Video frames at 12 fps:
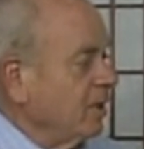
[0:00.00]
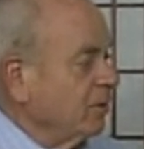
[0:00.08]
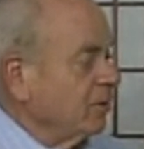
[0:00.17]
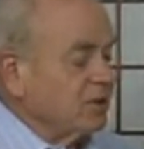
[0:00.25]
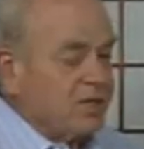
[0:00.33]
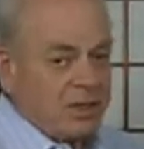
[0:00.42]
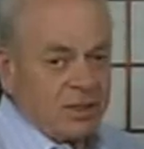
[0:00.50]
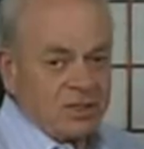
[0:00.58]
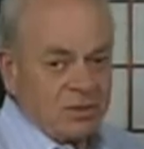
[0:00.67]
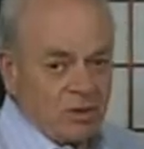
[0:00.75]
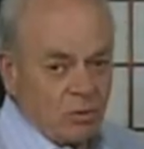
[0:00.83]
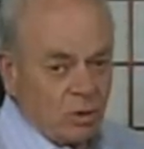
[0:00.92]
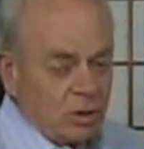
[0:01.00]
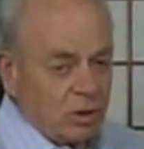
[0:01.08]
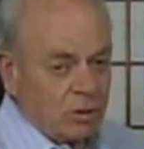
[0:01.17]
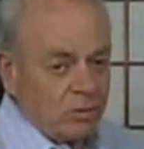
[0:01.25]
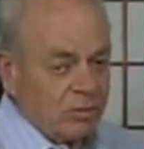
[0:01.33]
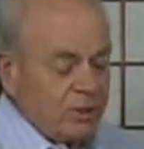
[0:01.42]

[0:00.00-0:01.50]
be able to take on some of the workload,